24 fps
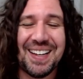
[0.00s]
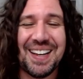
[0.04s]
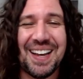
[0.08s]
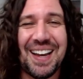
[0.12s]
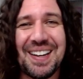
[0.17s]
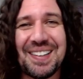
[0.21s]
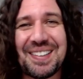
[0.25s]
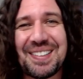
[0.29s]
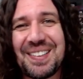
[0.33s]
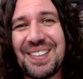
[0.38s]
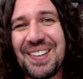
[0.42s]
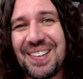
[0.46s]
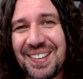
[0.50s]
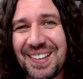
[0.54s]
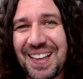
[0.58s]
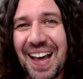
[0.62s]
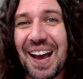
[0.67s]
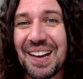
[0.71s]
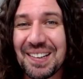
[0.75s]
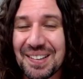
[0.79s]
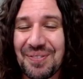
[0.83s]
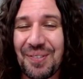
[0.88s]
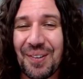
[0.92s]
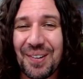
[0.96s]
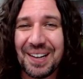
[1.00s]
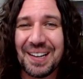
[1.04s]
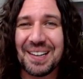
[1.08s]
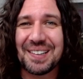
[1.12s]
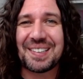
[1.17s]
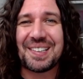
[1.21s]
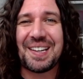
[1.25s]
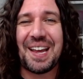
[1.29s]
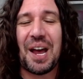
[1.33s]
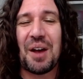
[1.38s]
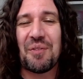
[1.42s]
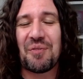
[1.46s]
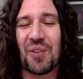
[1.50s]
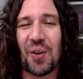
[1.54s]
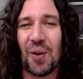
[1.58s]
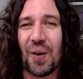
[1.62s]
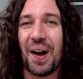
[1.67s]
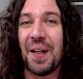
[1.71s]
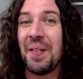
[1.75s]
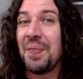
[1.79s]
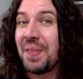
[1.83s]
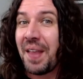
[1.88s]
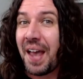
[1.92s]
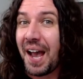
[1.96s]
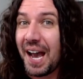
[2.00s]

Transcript: It's, that's what it's there for.